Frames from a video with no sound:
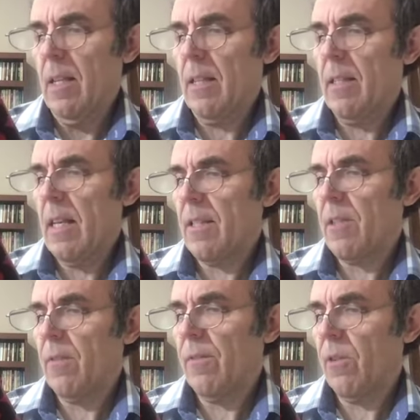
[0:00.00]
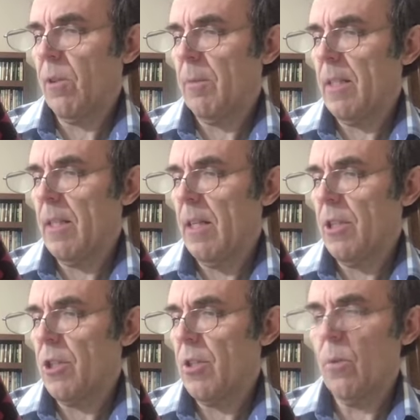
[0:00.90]
The test confirmed his
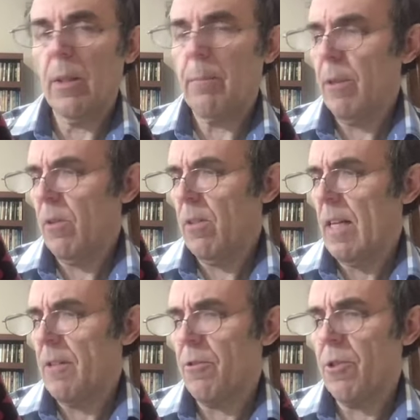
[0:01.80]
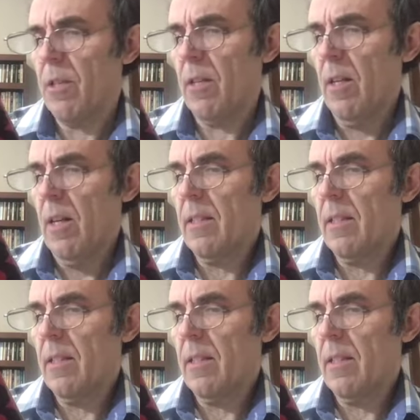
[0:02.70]
hunch. With pure nitrogen,